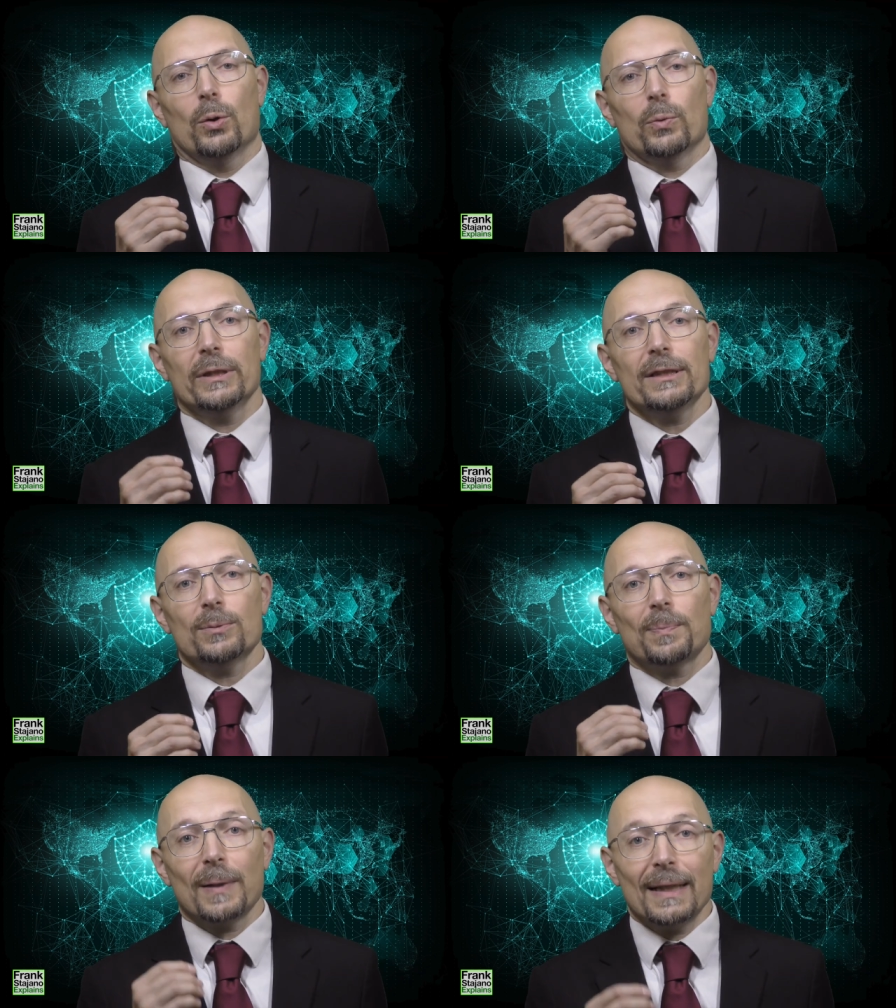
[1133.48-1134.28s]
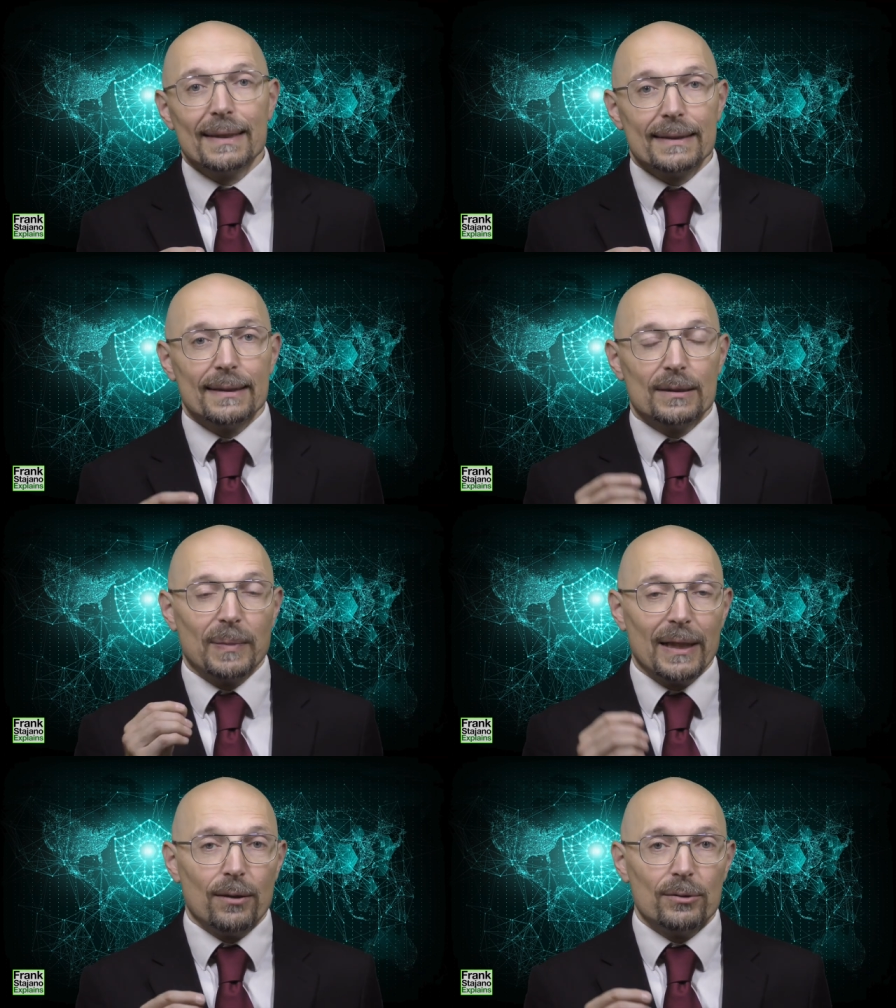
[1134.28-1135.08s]
We need to place this
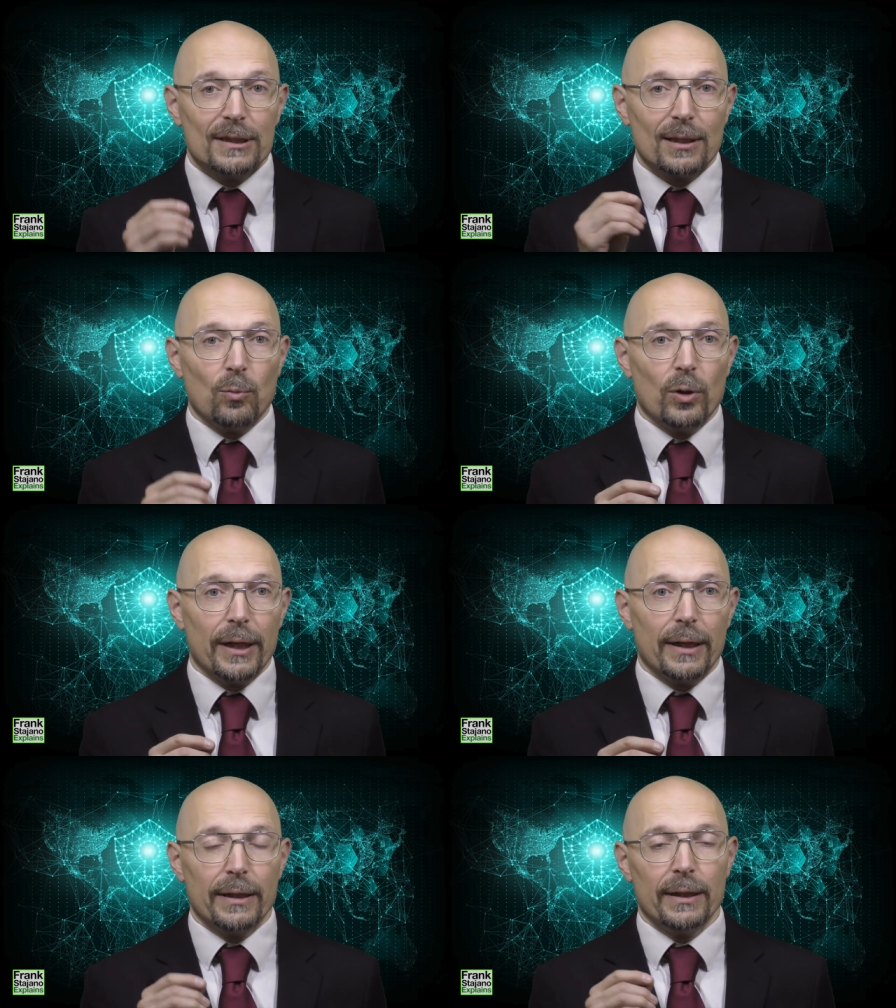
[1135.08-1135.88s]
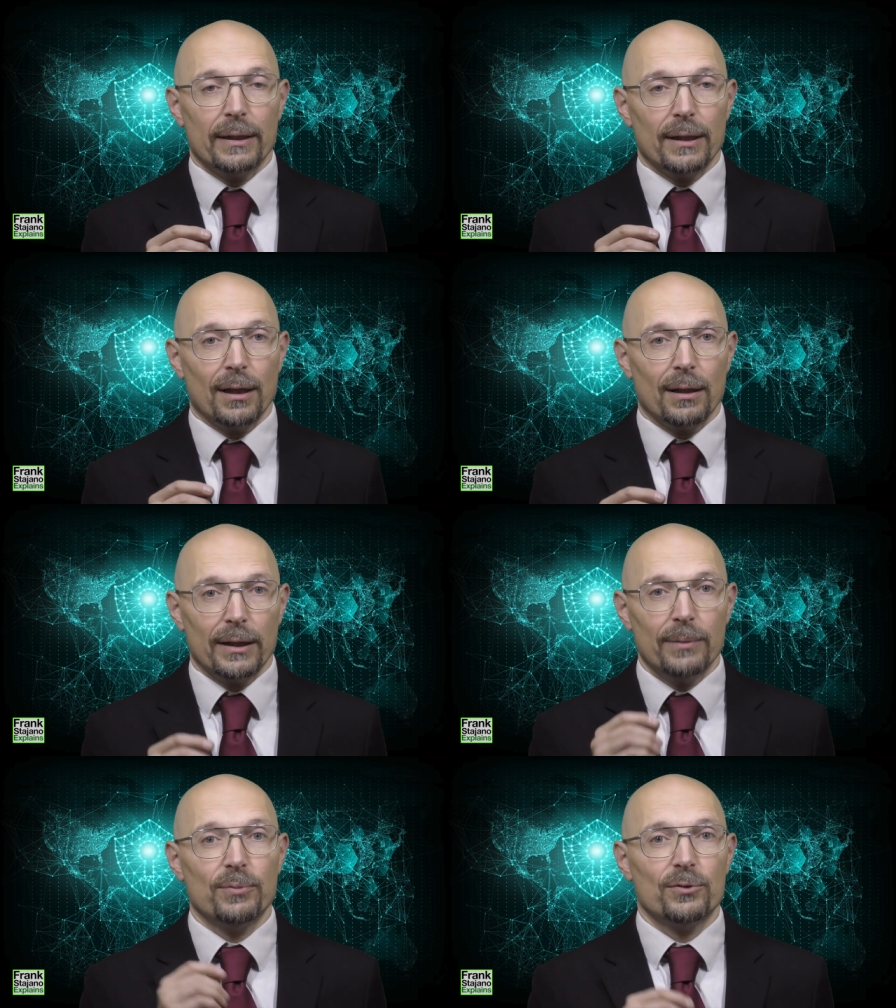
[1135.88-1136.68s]
payload somewhere in our
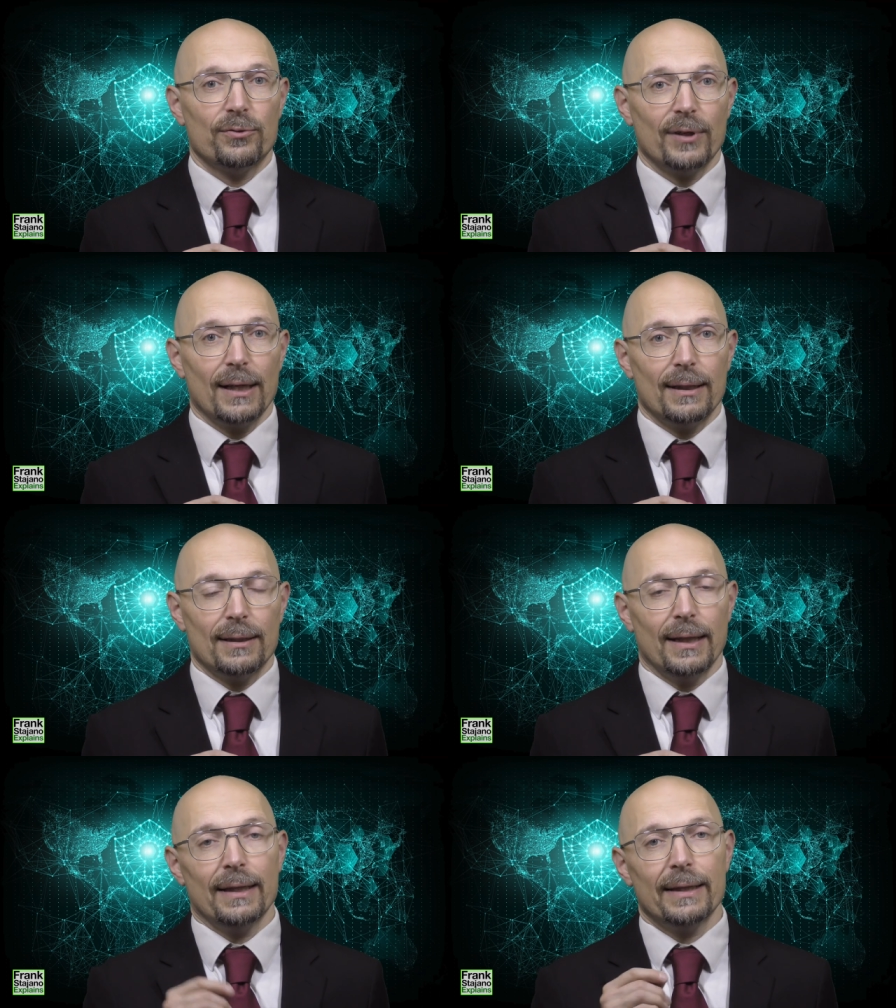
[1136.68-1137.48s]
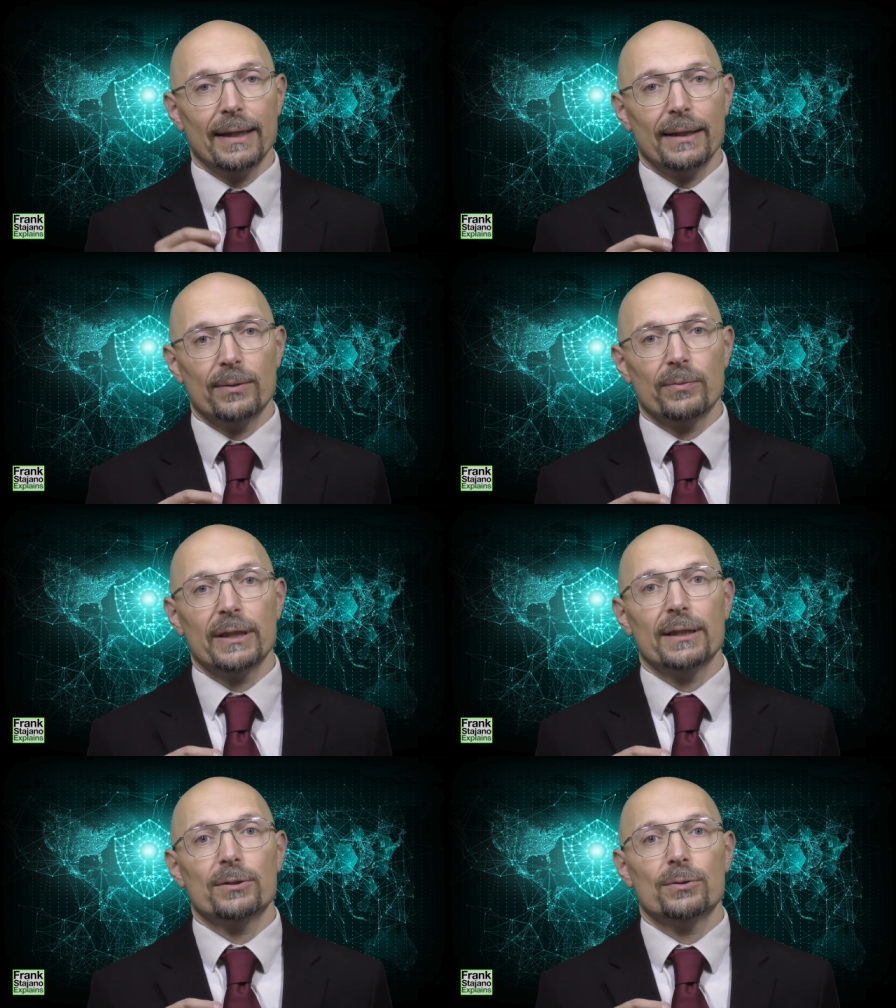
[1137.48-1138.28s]
input file, and then we
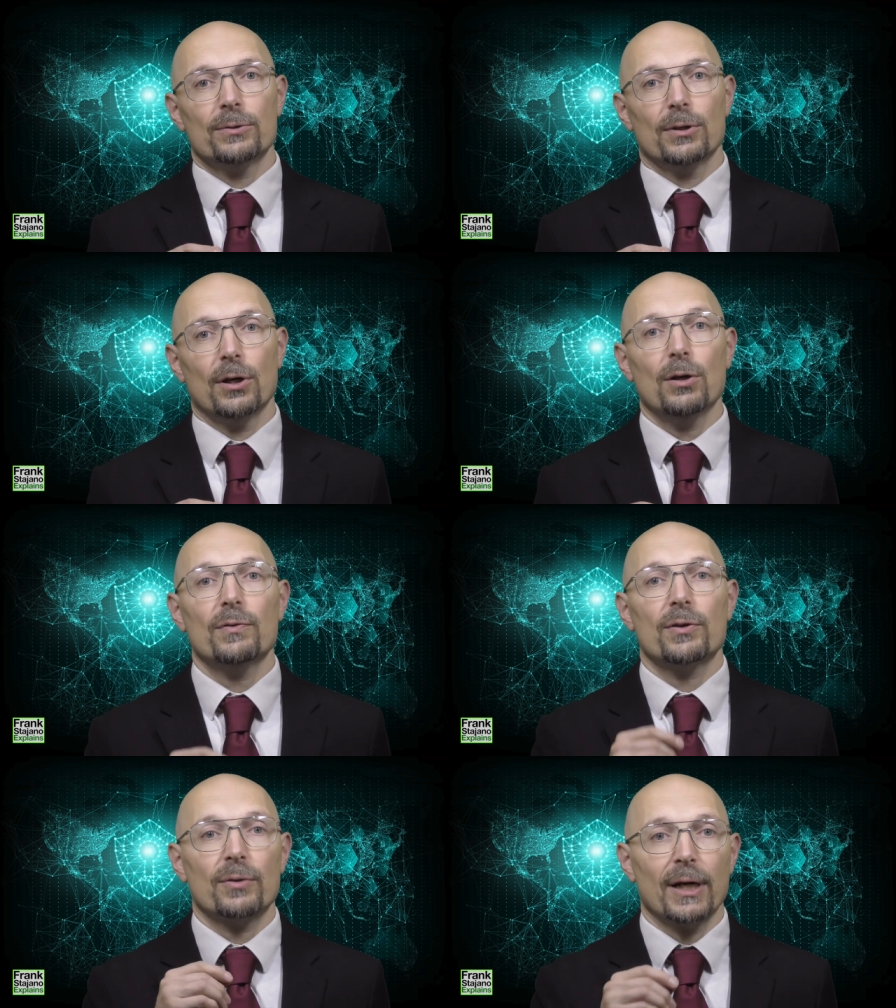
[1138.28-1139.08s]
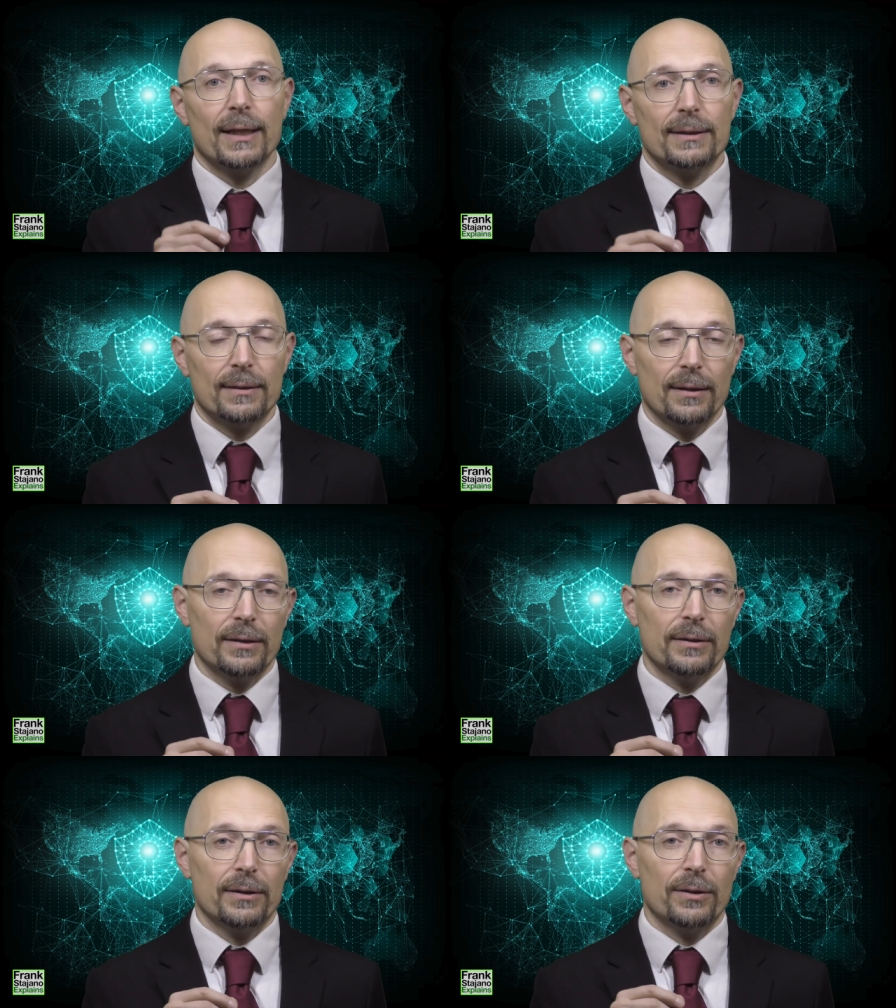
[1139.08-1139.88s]
need to overwrite
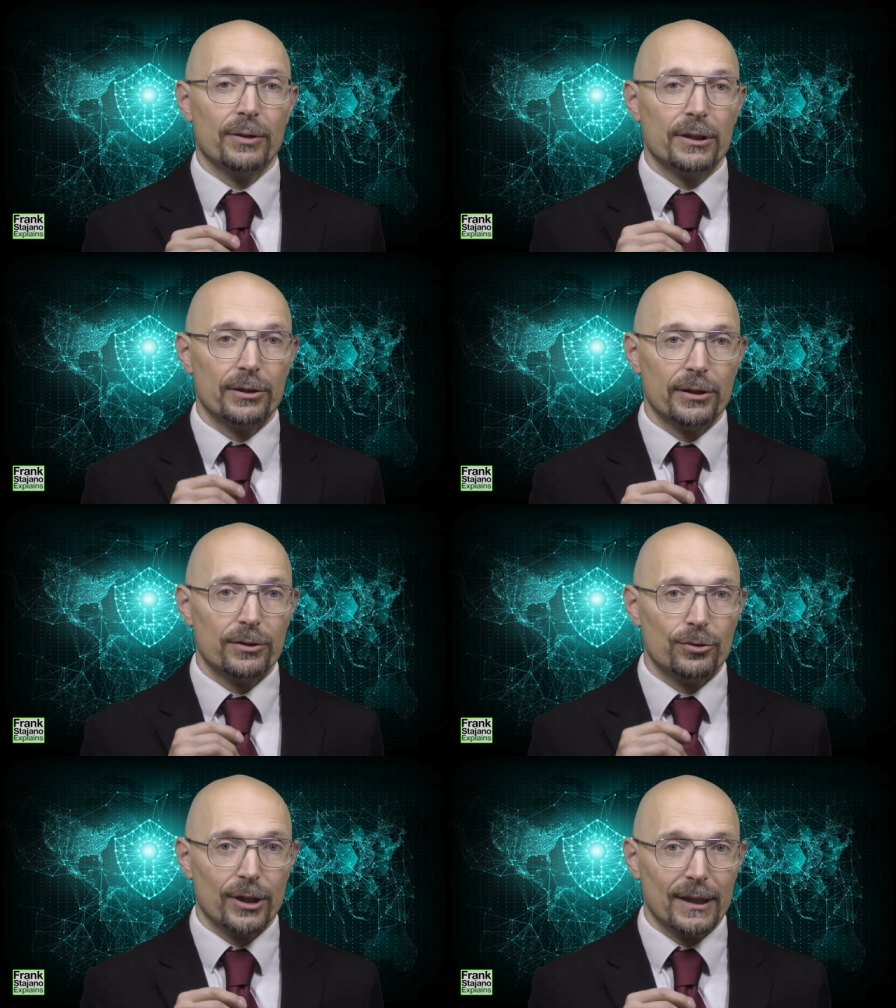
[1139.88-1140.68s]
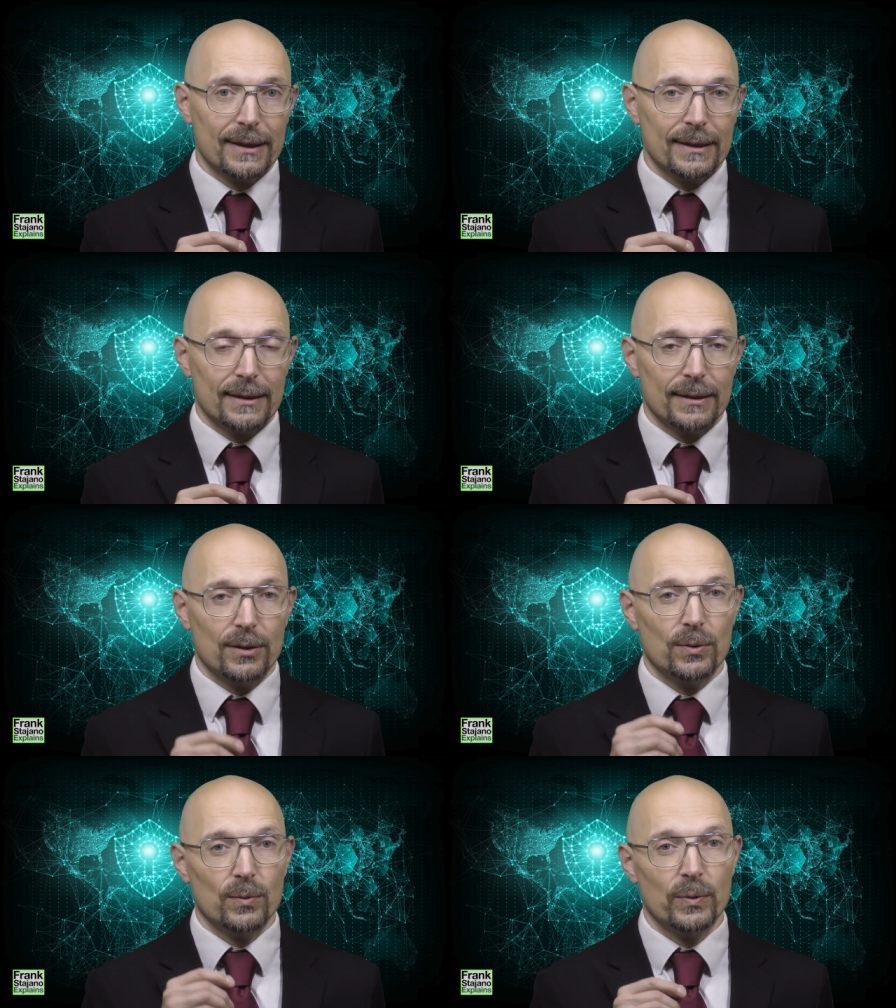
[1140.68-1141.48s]
the return address
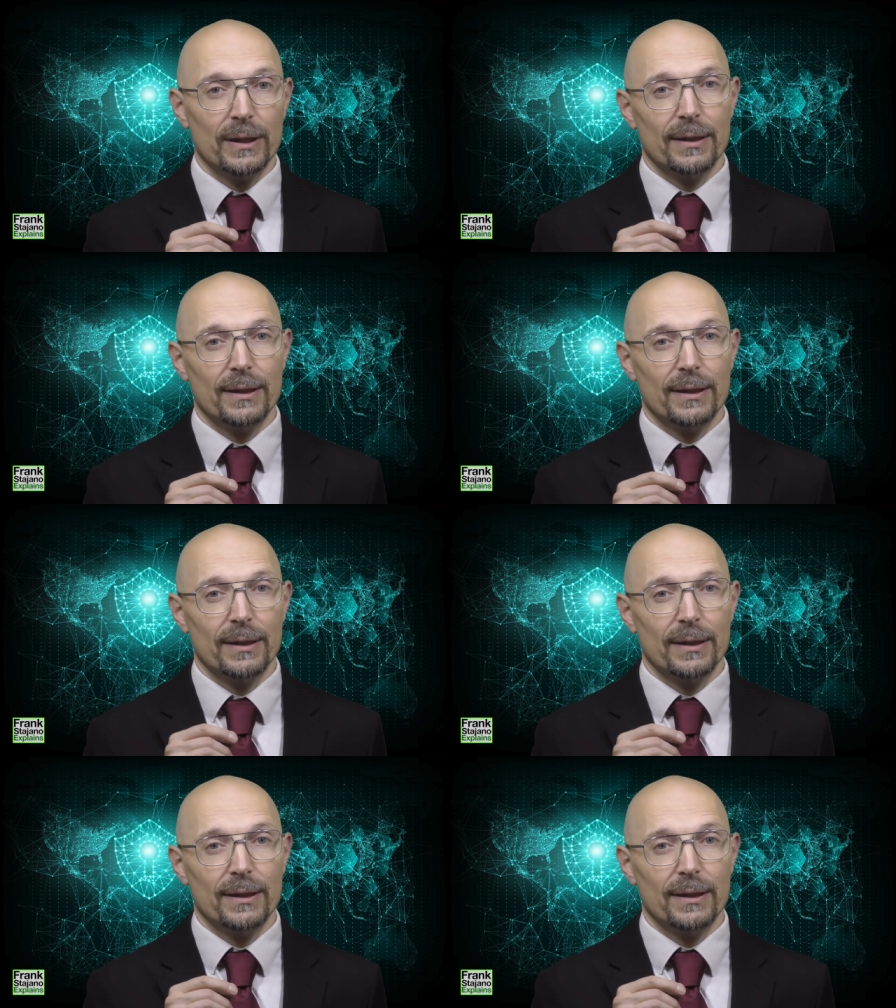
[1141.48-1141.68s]
with